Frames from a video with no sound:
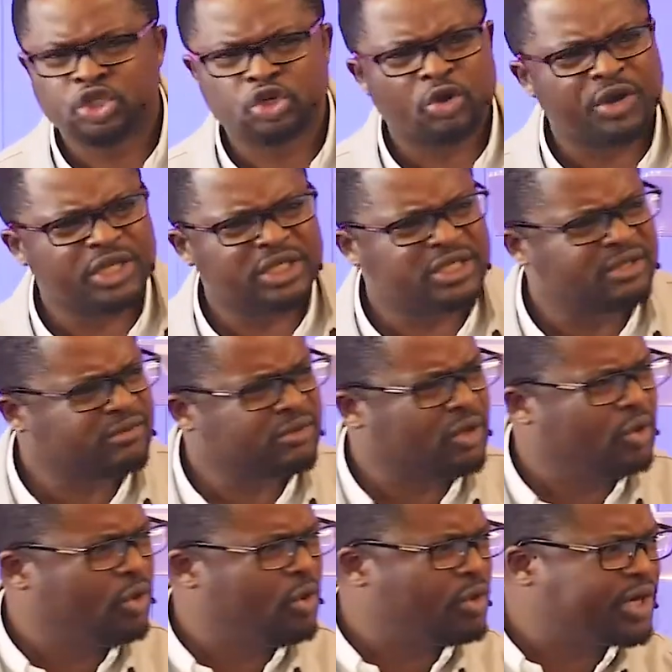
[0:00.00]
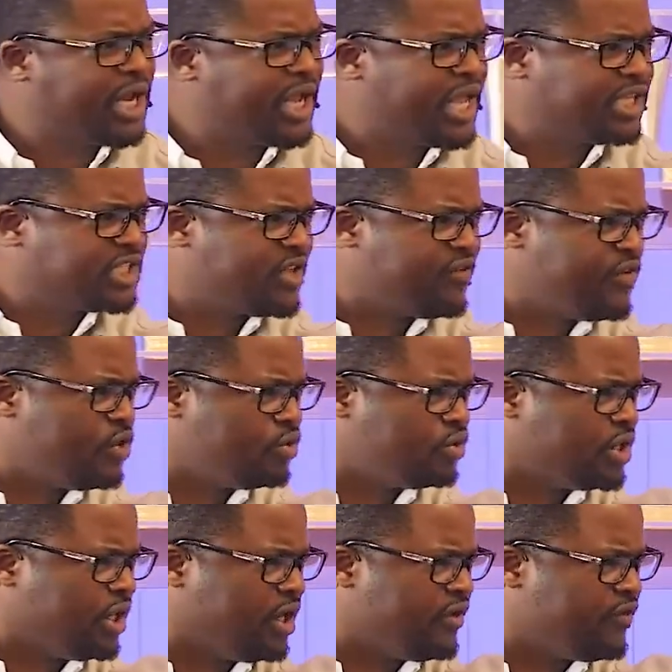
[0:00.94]
Rejoice in the Lord that he has
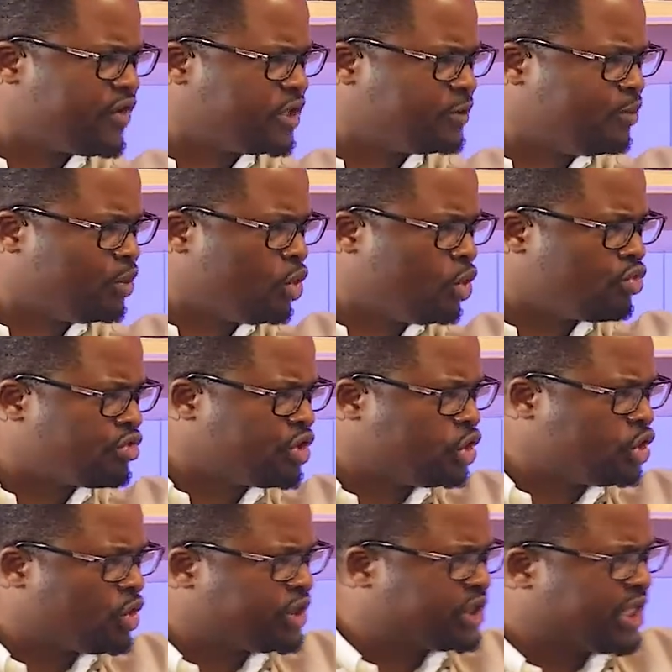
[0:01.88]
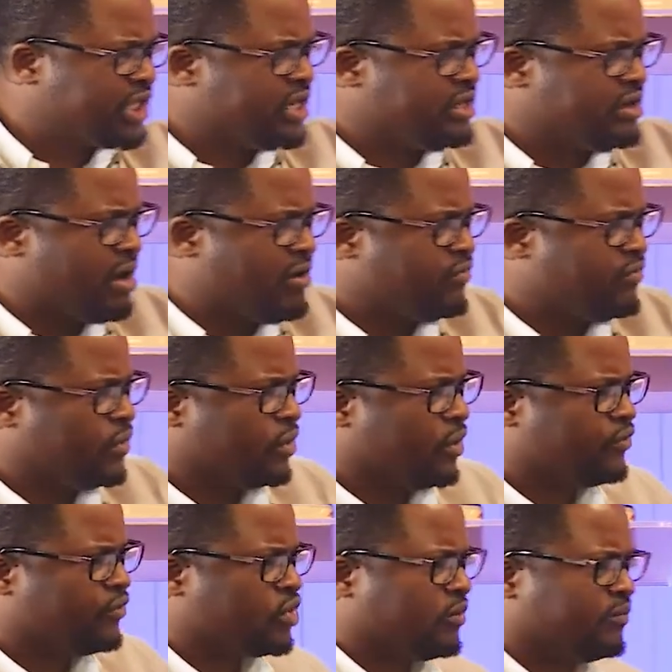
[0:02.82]
given you deliverance, but don't rejoice at the
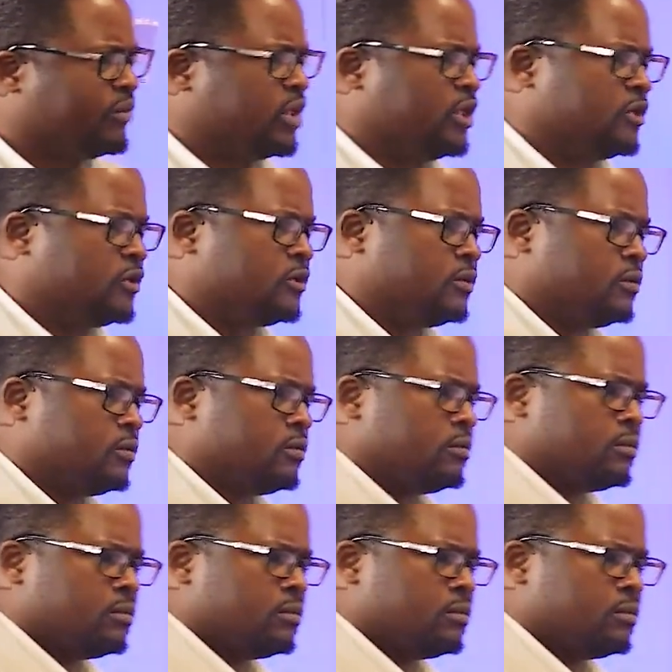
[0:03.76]
downfall of someone.